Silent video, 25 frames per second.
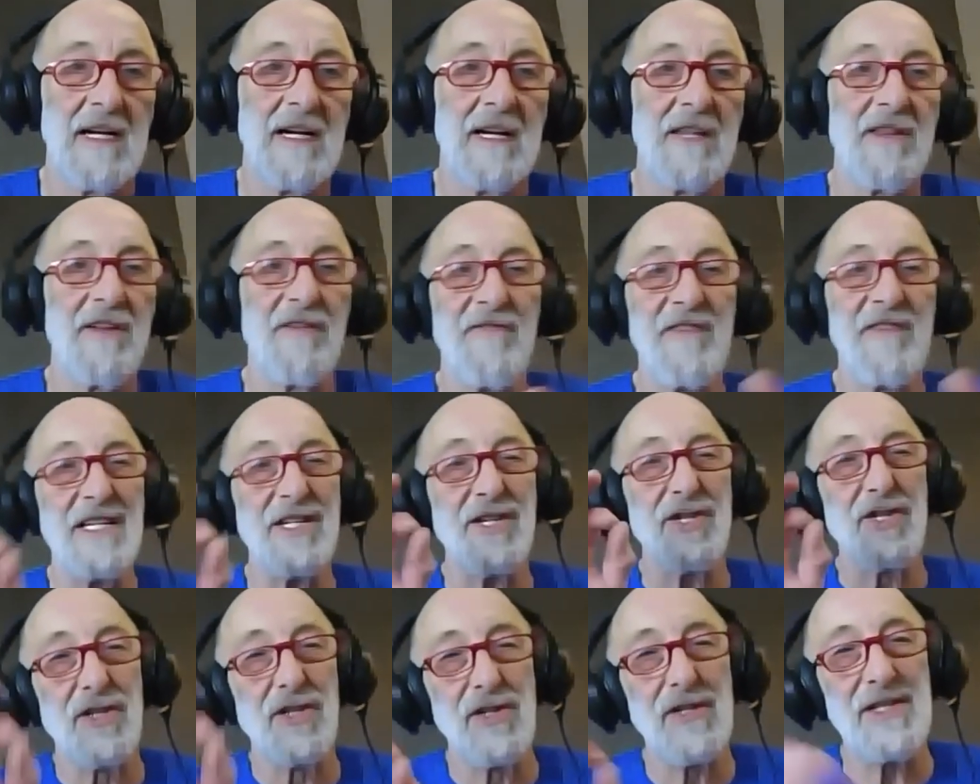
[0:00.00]
The
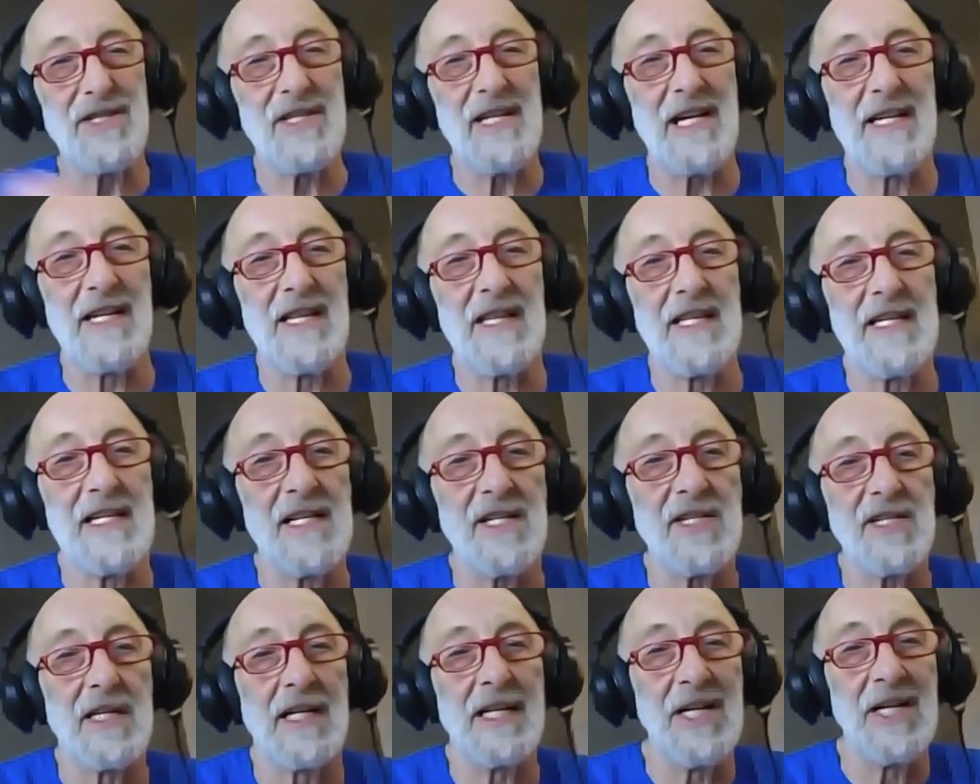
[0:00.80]
finished goods out of
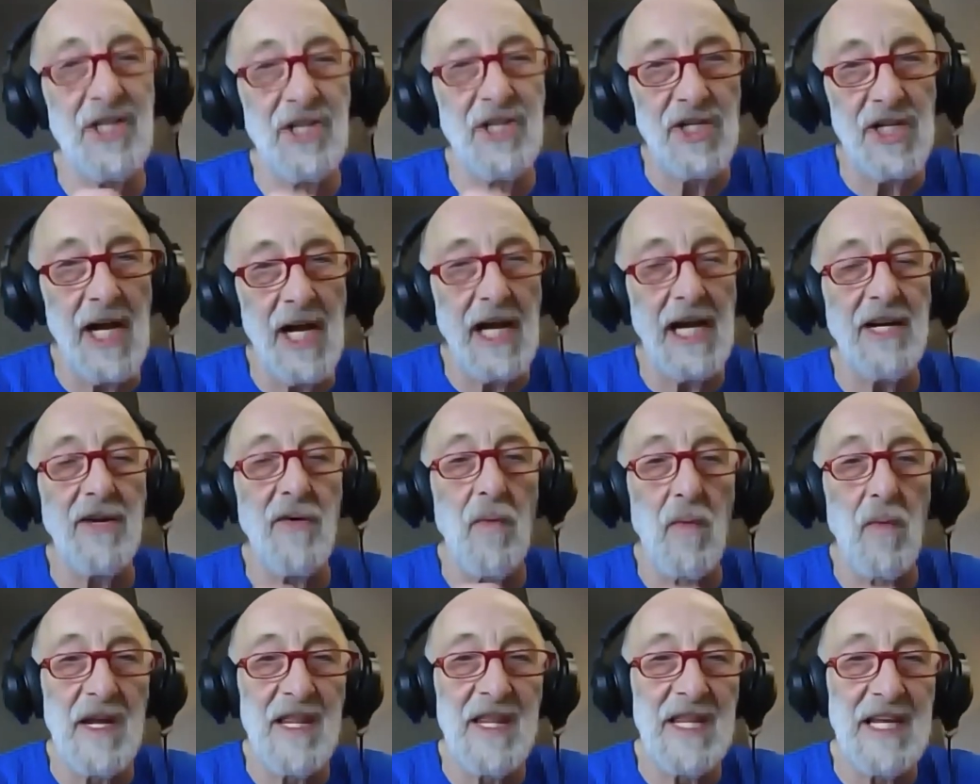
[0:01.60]
this contained
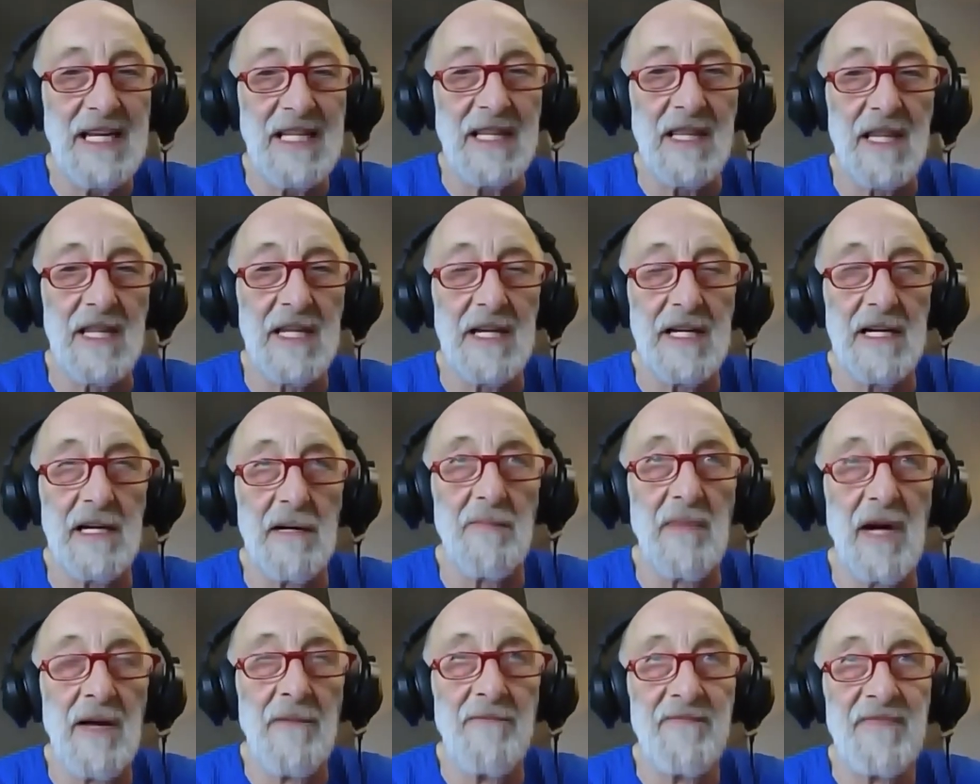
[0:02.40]
within
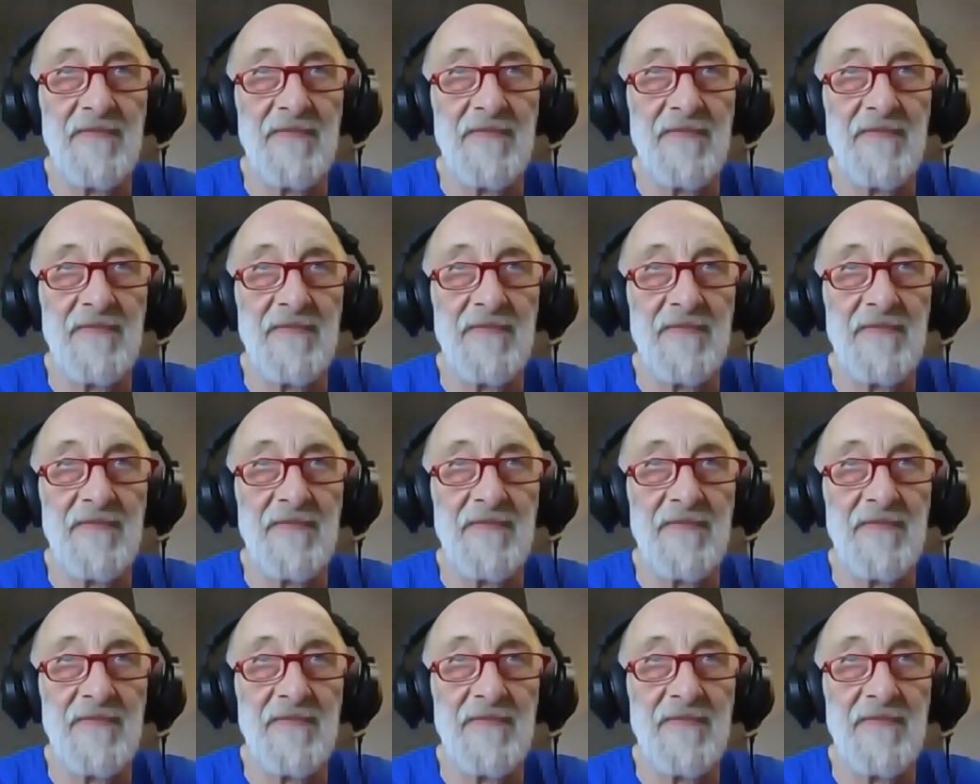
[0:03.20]
them